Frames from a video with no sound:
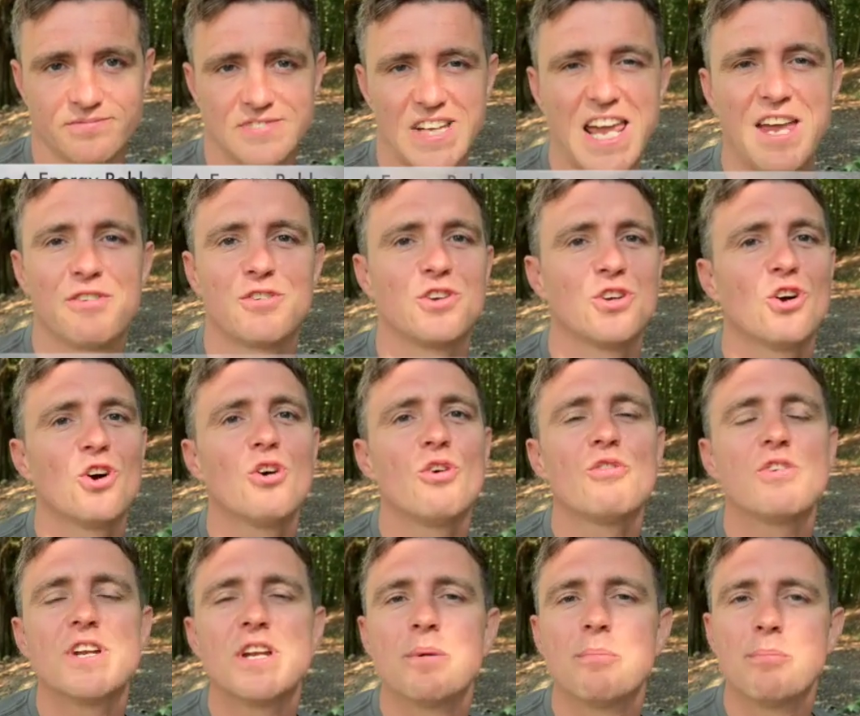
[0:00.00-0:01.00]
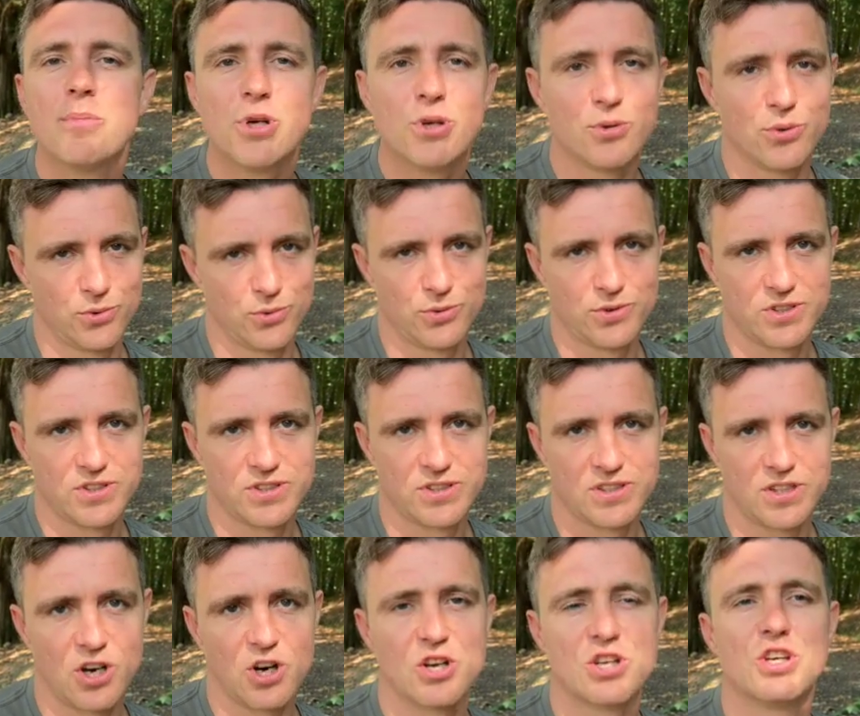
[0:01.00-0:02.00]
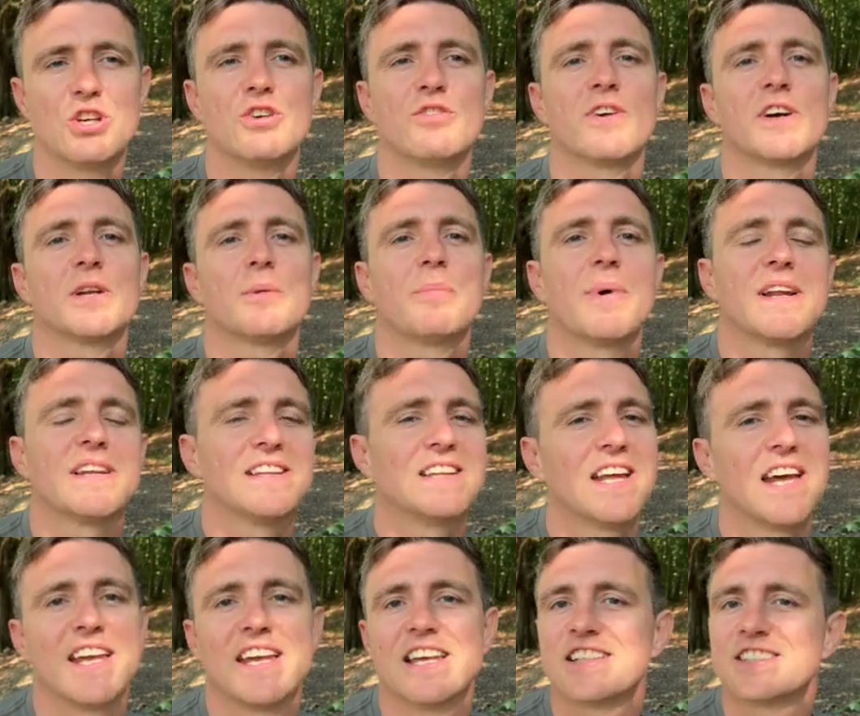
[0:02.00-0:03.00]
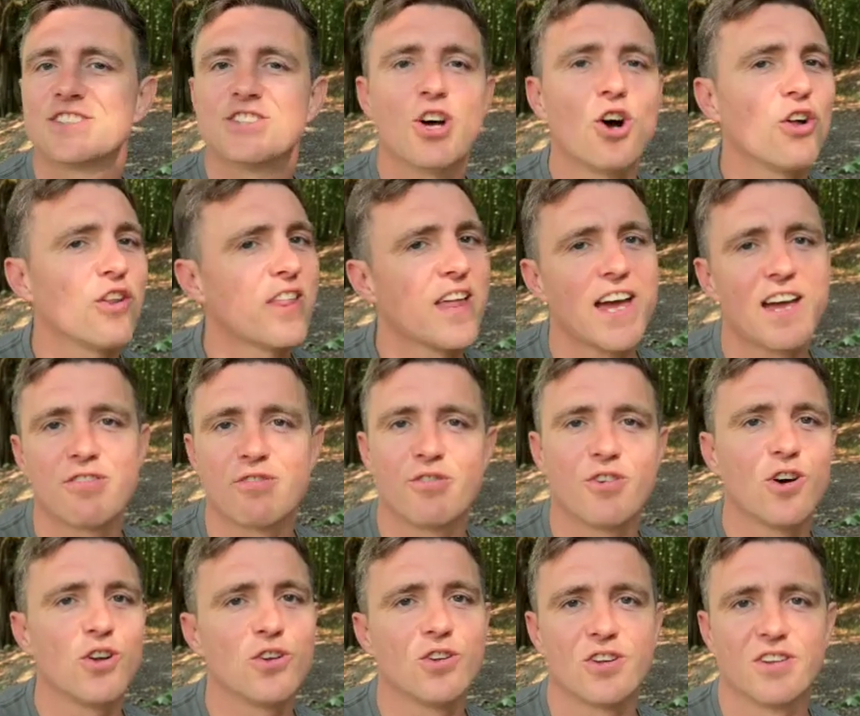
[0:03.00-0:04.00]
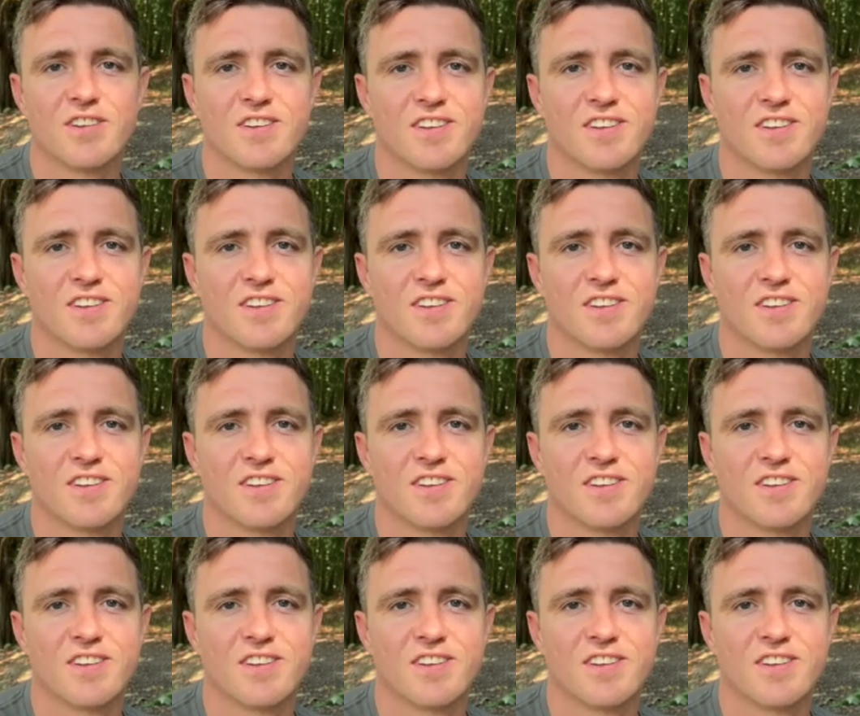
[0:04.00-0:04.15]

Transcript: If you're in a mood or you've had a bad day, it's not their fault.